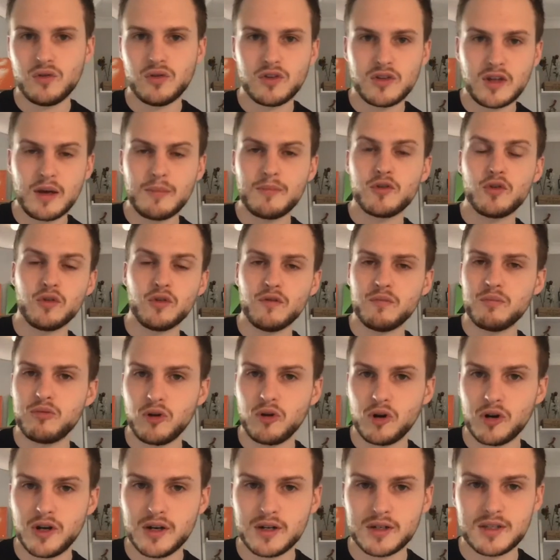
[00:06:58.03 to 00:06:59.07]
some sort of
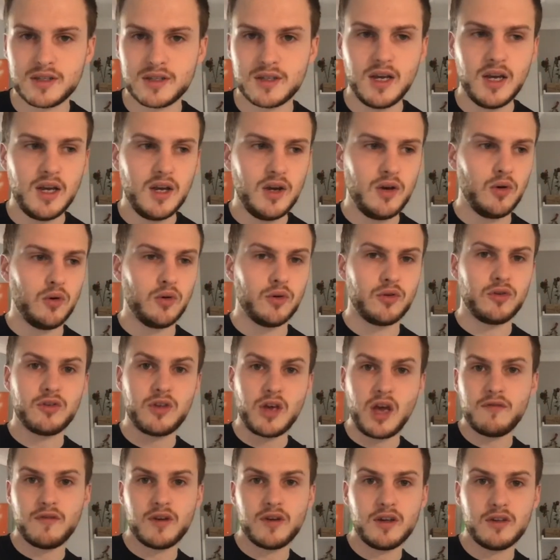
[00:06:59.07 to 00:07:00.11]
product or
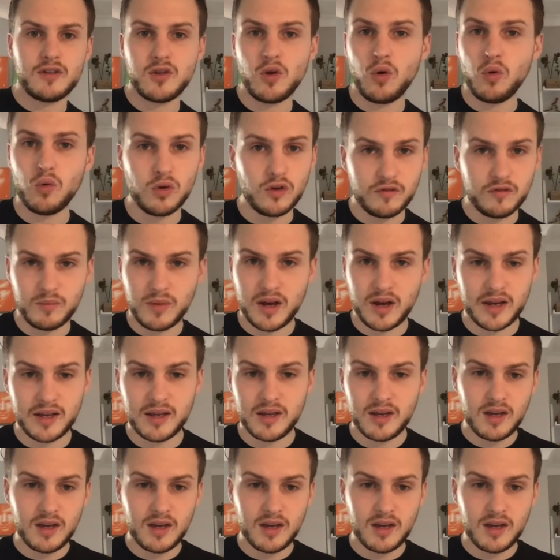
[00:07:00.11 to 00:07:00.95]
service, not all of my